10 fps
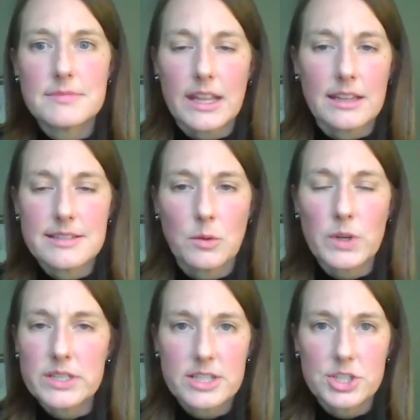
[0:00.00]
things he
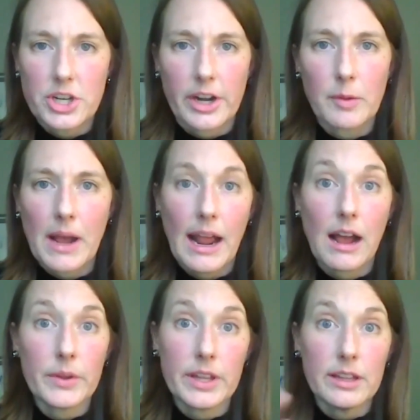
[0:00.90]
wants to share about
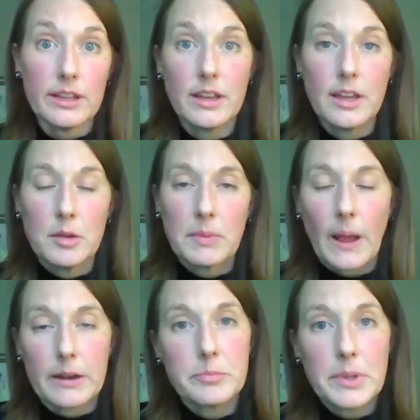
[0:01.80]
how he
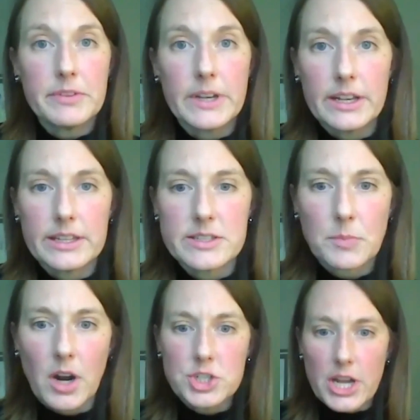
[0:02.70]
kind of pivoted his
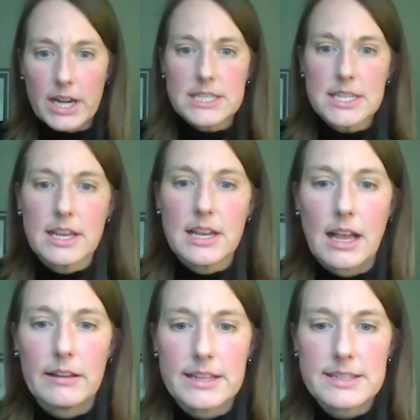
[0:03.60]
project.
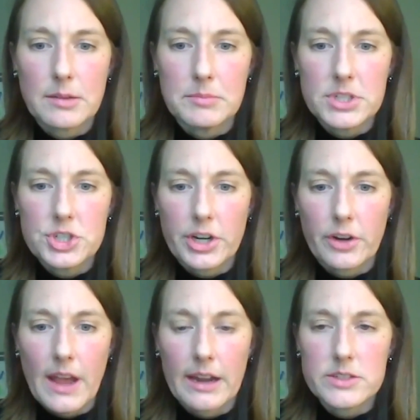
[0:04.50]
I'll ask him to share
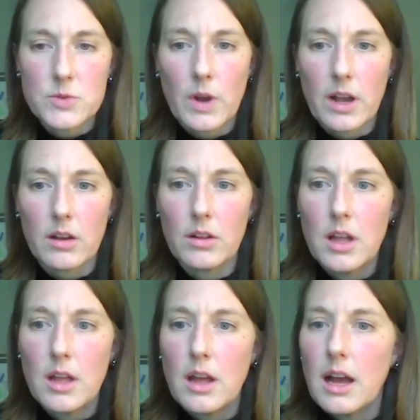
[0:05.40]
that as well.
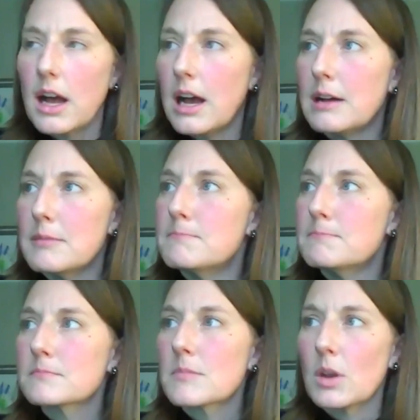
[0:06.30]

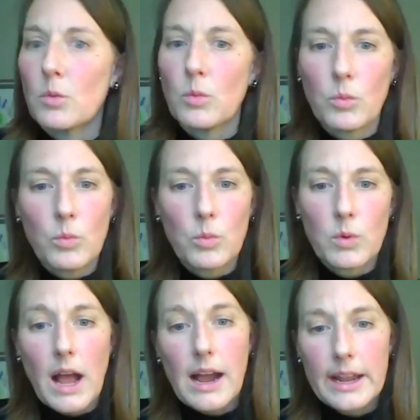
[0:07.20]

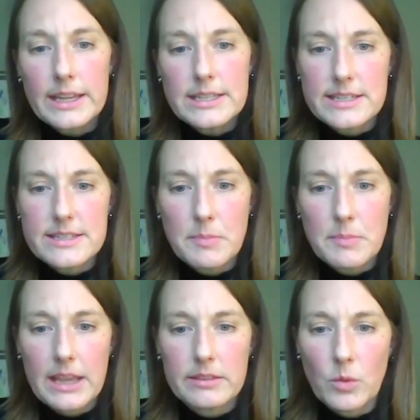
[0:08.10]
I
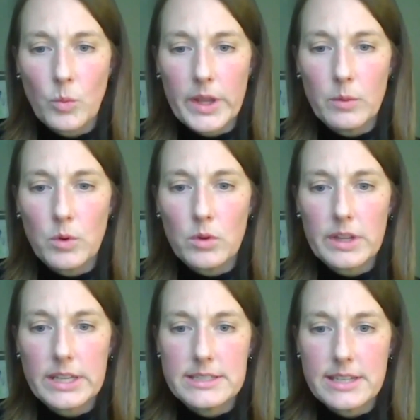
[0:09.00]
anticipate that we will
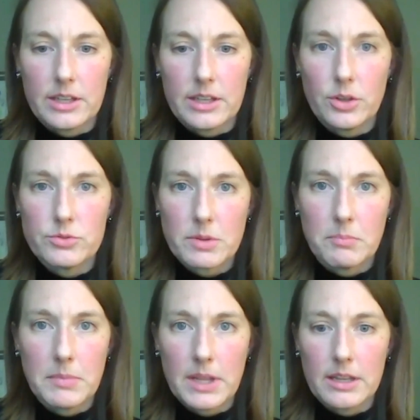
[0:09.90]
continue to
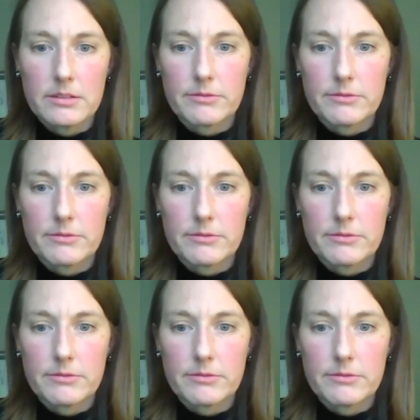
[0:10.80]
meet